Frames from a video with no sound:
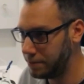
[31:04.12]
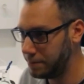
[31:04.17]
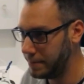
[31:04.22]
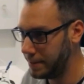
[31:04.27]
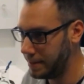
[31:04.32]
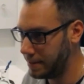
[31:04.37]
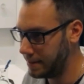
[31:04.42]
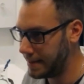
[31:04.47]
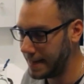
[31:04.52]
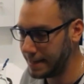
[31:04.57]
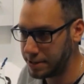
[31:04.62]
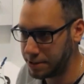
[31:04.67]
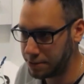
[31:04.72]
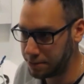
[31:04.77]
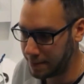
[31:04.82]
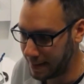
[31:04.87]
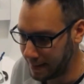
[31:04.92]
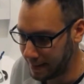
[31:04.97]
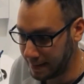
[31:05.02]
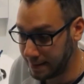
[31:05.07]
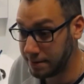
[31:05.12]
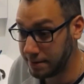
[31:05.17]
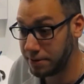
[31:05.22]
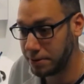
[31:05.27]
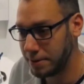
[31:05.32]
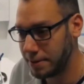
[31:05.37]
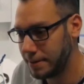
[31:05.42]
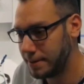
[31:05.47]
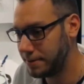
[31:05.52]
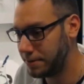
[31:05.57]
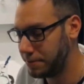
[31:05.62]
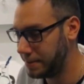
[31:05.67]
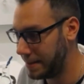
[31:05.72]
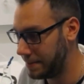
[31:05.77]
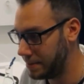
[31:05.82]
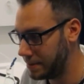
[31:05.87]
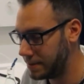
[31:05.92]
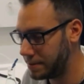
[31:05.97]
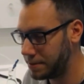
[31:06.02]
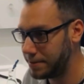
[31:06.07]
to be a nitroindole to
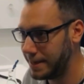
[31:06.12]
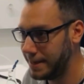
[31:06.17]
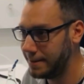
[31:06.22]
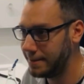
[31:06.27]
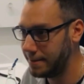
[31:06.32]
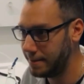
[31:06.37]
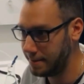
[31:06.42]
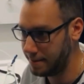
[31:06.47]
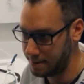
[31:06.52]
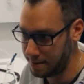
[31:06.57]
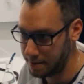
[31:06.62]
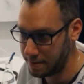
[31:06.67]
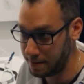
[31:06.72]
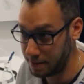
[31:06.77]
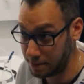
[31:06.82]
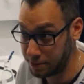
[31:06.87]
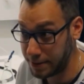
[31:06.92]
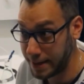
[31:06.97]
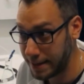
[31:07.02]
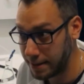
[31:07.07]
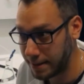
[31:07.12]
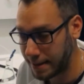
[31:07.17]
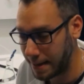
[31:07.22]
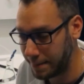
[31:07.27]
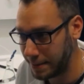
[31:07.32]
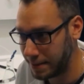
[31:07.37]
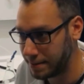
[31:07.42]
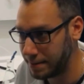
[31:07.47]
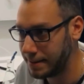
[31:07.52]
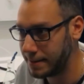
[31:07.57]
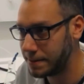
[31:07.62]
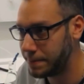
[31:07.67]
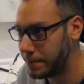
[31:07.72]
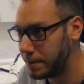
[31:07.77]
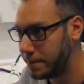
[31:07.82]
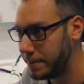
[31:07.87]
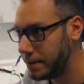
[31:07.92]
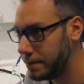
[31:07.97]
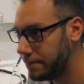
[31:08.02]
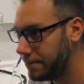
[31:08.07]
demonstrate a real chemical
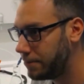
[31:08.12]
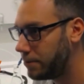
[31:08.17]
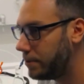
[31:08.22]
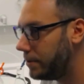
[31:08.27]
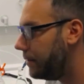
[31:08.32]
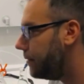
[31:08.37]
experiment for